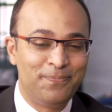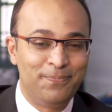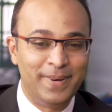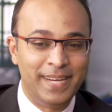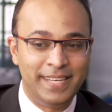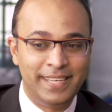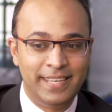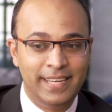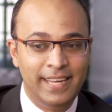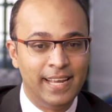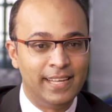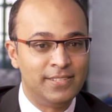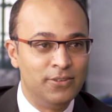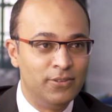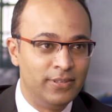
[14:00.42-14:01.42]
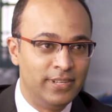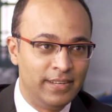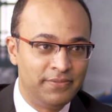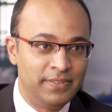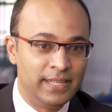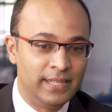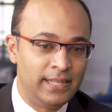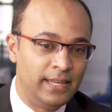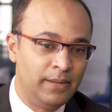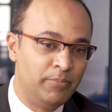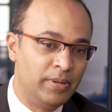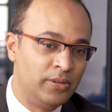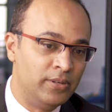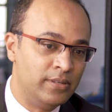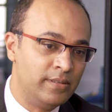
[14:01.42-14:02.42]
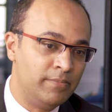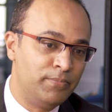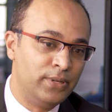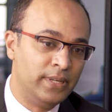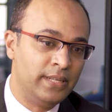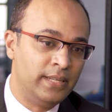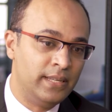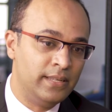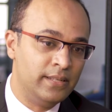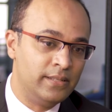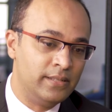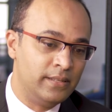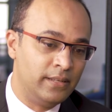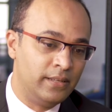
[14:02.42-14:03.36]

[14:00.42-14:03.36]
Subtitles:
But yes, no, definitely, because the point is,